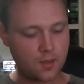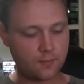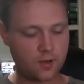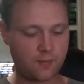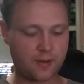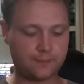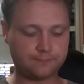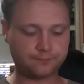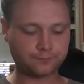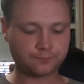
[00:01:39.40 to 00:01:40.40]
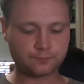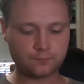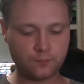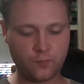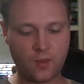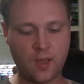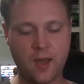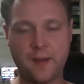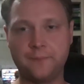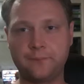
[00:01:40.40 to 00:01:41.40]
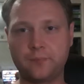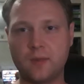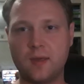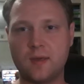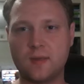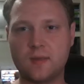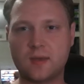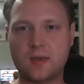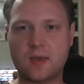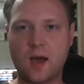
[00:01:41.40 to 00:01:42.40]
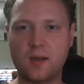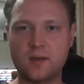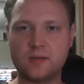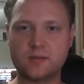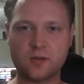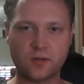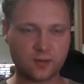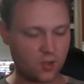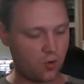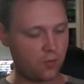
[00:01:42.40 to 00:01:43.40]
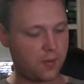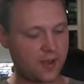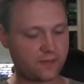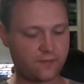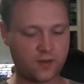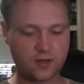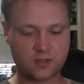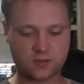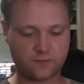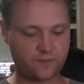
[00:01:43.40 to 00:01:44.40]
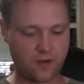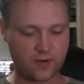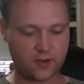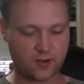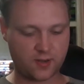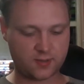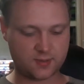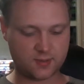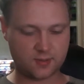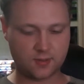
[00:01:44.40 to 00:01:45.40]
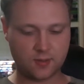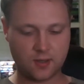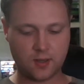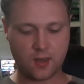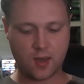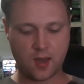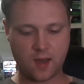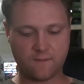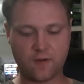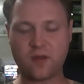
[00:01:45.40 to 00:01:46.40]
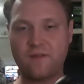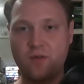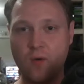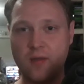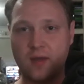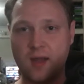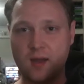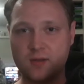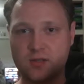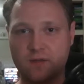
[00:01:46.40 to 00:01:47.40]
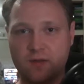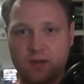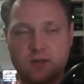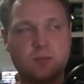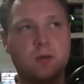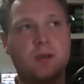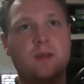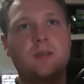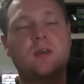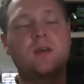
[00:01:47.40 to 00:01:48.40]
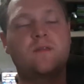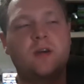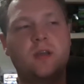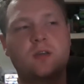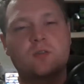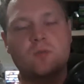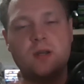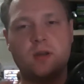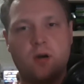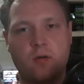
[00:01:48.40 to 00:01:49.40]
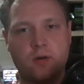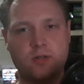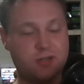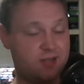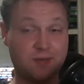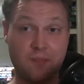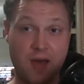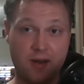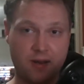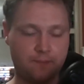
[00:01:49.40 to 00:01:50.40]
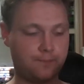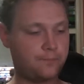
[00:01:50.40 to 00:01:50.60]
but no matter. The colors on like the all black finish, very nice. Very few other colors you can find this one in. I think you can find it in green and orange, and that's about it.